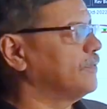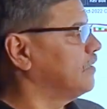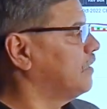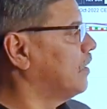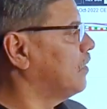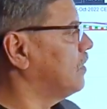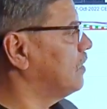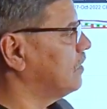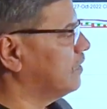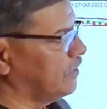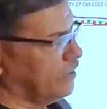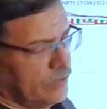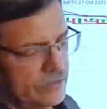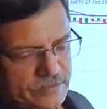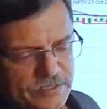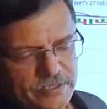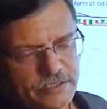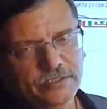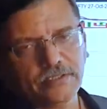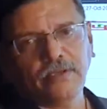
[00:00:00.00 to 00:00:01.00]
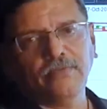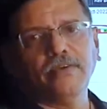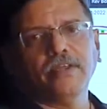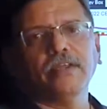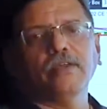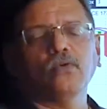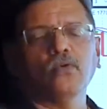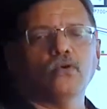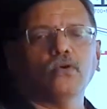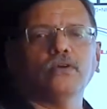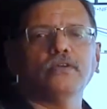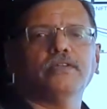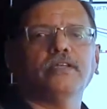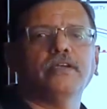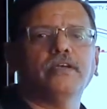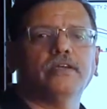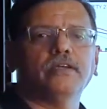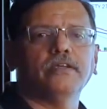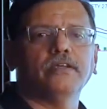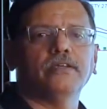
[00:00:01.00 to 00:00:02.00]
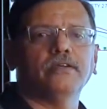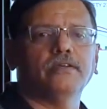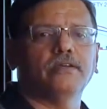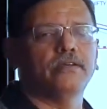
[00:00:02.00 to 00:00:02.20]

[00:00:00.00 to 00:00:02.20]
Now, this is a very old theory.